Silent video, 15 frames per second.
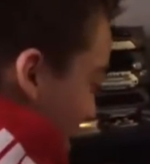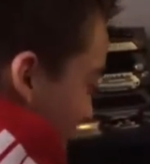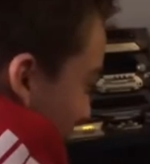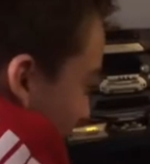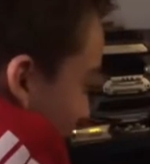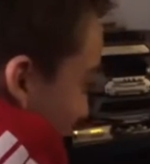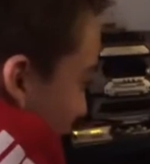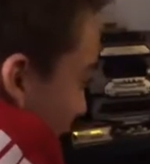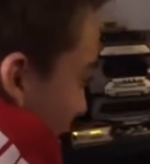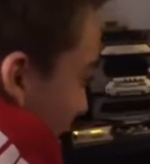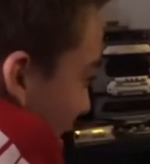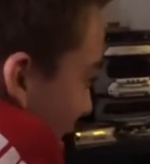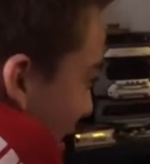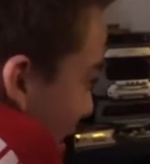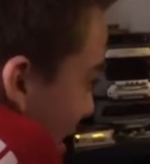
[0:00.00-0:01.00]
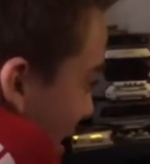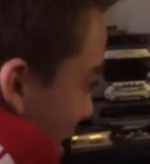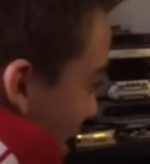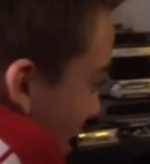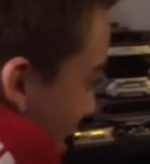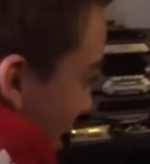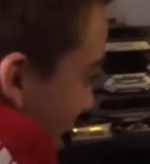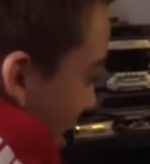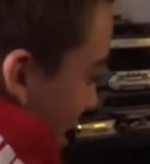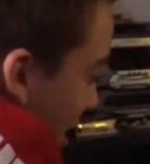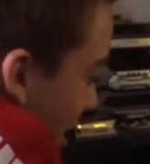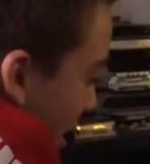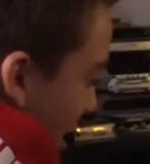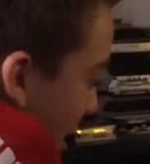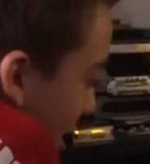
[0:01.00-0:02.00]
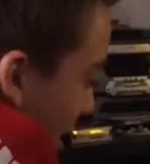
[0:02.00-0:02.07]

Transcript: I see where he gets it from.